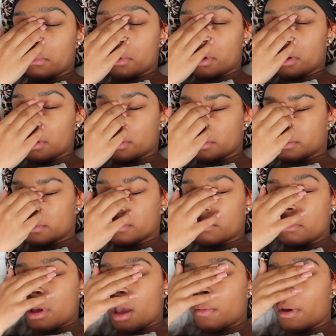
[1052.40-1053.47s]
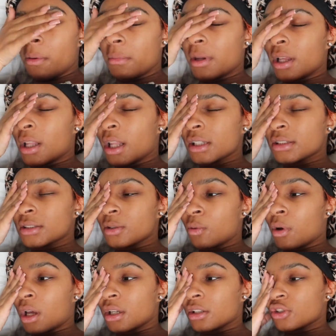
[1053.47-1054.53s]
But, babe, how many glasses of
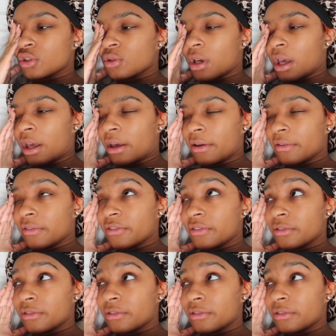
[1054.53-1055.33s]
wine did you have?